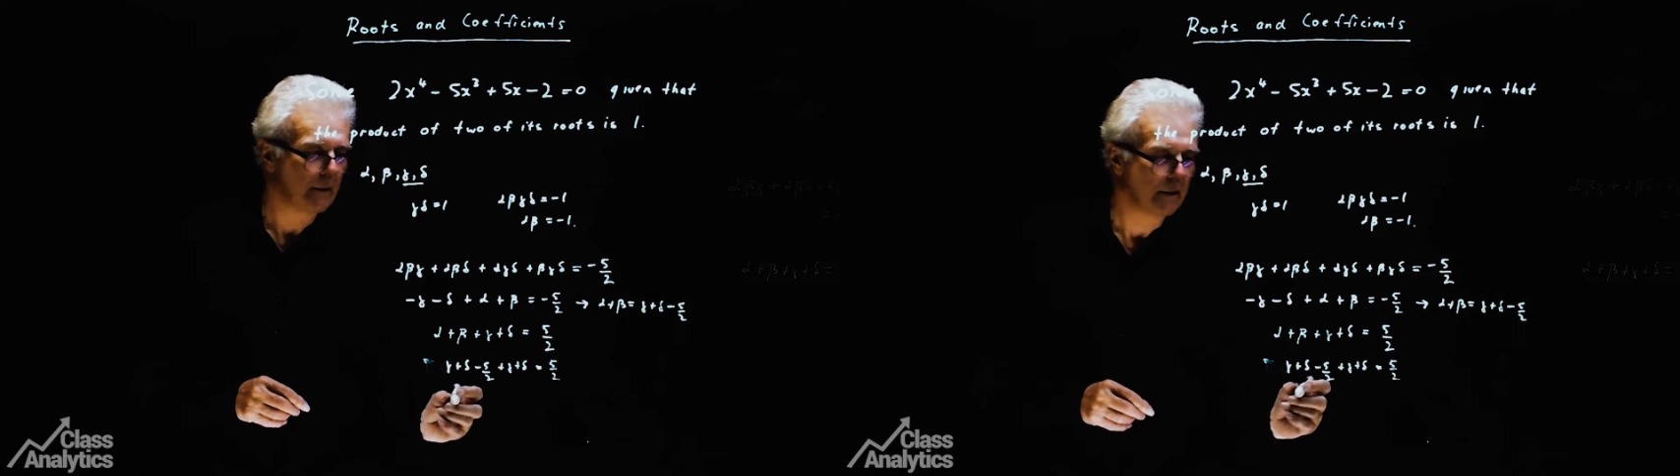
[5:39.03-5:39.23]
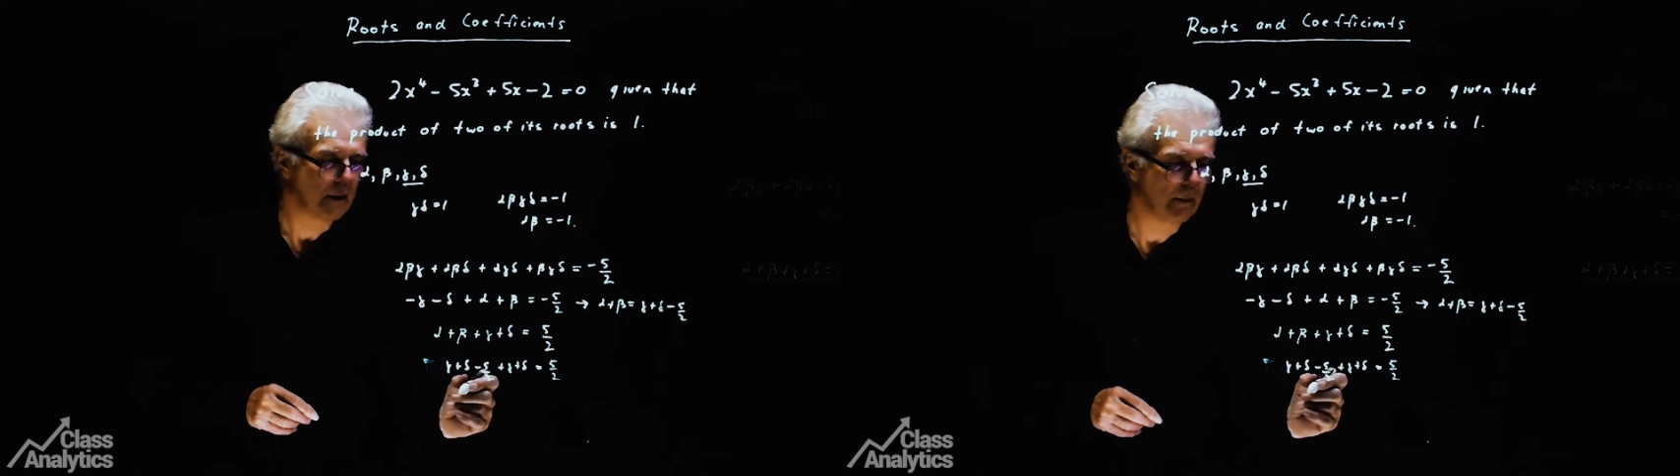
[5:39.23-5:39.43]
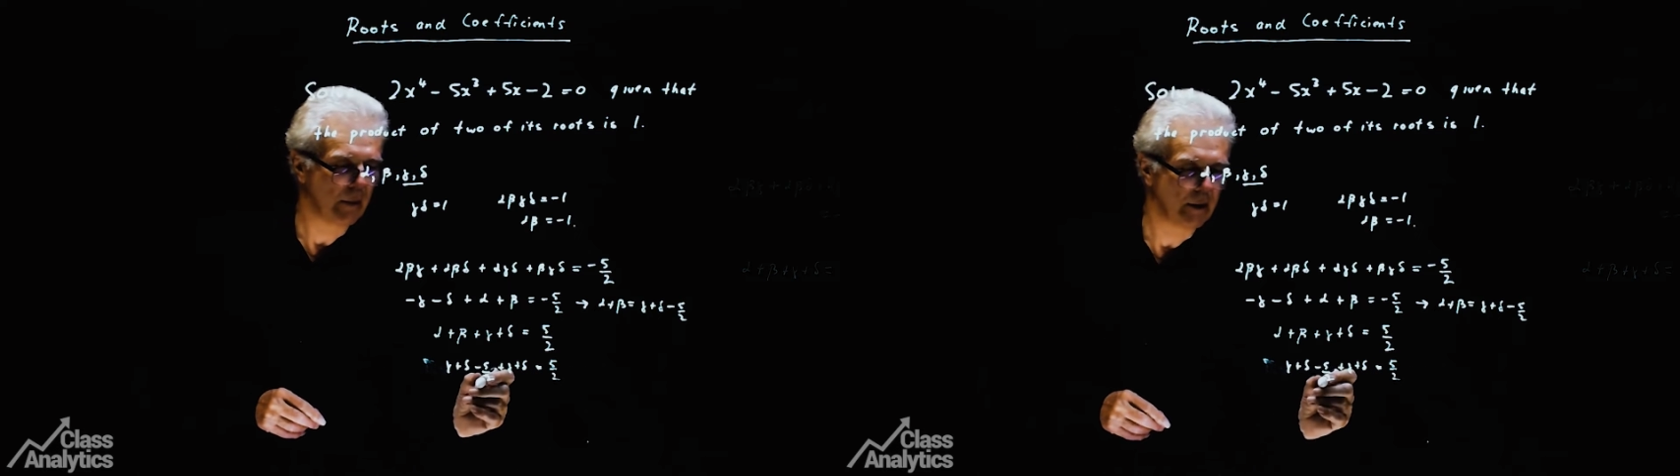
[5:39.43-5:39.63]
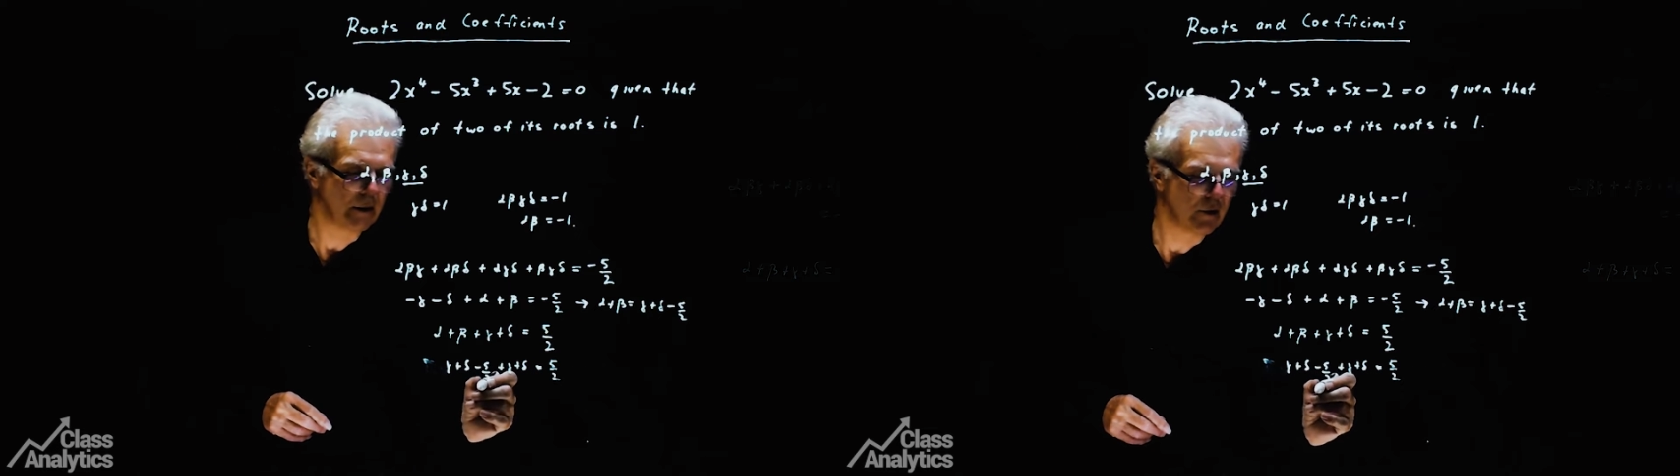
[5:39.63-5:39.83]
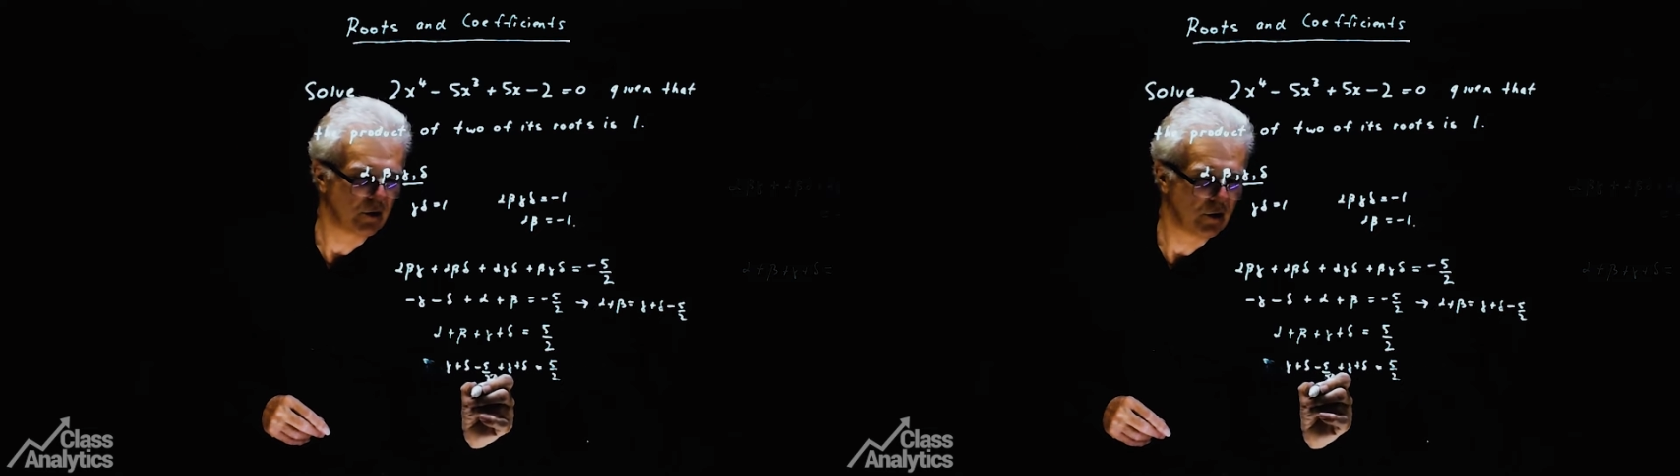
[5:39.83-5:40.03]
So that means
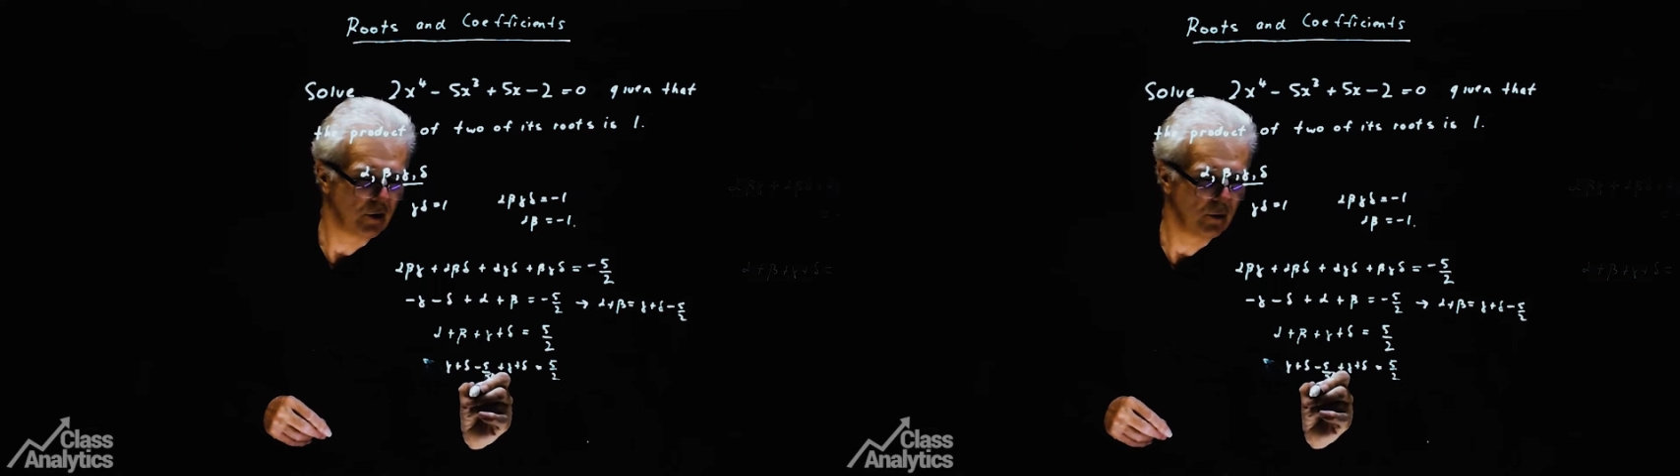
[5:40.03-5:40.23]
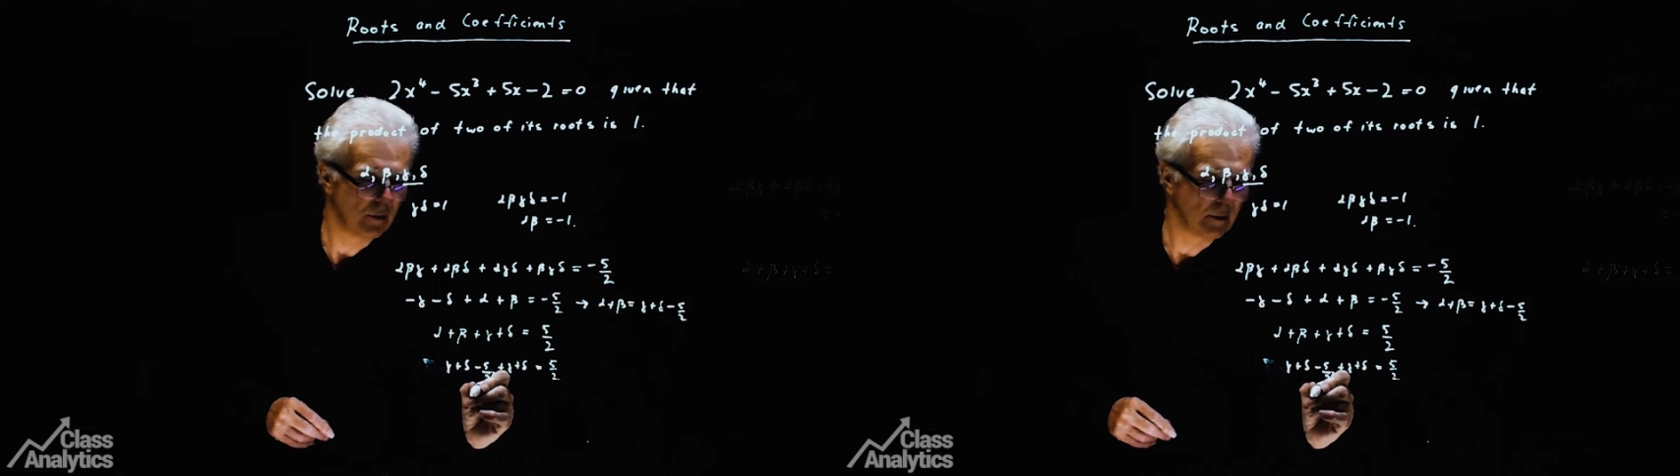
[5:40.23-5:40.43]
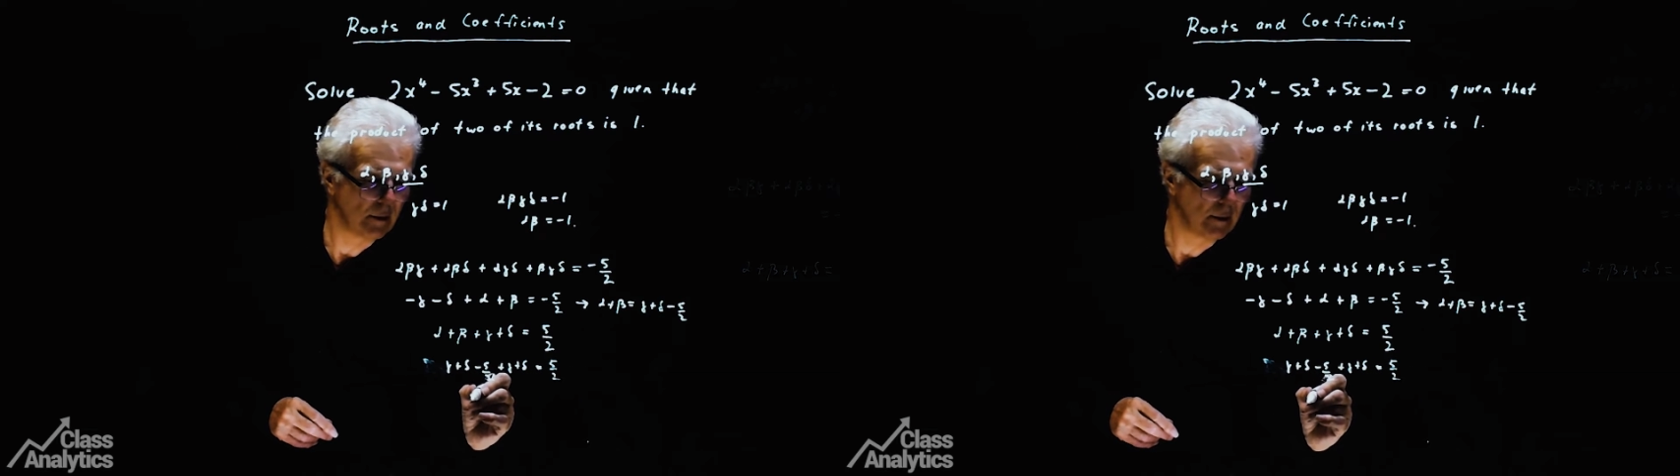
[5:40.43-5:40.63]
that 2